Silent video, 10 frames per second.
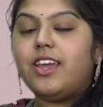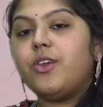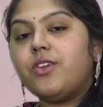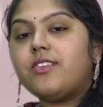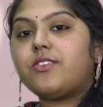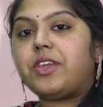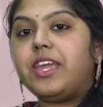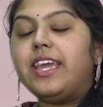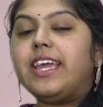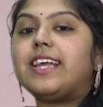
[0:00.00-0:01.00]
Unit
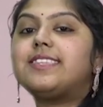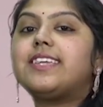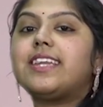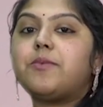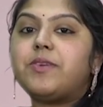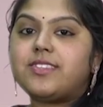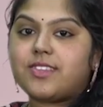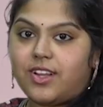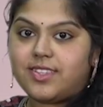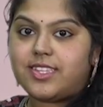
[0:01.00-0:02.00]
3 is Database
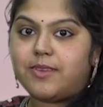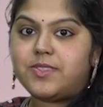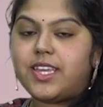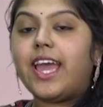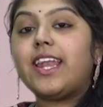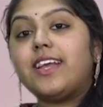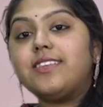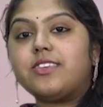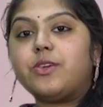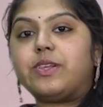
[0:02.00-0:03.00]
Concepts and
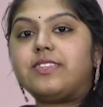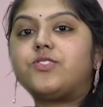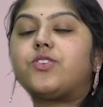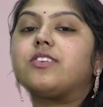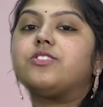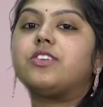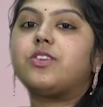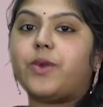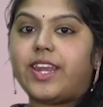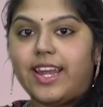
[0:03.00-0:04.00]
SQL, Structured
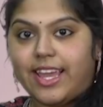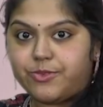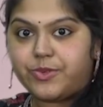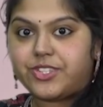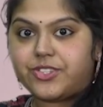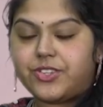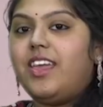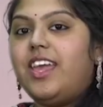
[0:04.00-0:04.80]
Query Language.